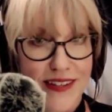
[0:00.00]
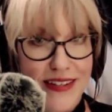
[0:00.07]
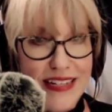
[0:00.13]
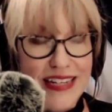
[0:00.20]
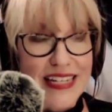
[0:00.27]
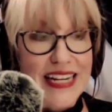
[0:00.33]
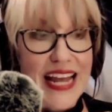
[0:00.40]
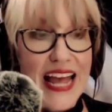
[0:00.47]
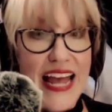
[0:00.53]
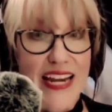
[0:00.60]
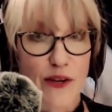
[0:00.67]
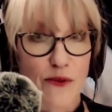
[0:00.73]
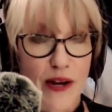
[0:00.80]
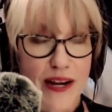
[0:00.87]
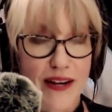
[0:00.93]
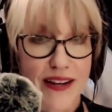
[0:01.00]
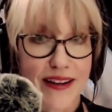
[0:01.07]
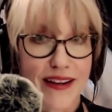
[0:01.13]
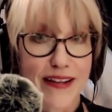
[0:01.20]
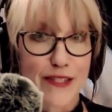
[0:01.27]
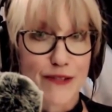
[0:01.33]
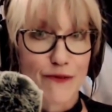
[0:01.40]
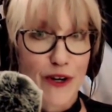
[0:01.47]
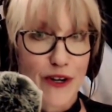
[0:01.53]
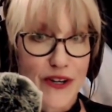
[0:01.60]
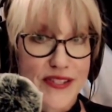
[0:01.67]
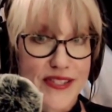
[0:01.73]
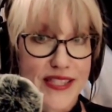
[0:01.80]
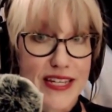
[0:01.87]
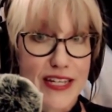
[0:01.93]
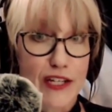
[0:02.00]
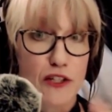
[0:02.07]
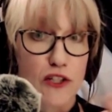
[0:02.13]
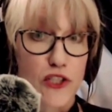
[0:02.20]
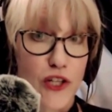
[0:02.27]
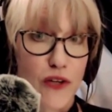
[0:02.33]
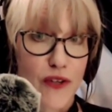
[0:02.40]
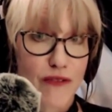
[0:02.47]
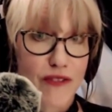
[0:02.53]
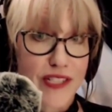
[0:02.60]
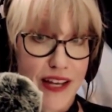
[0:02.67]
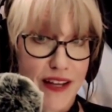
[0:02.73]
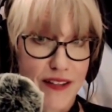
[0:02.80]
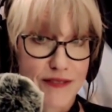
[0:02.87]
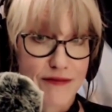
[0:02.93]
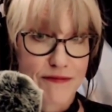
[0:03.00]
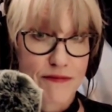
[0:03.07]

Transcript: in any writing as far as the show don't tell.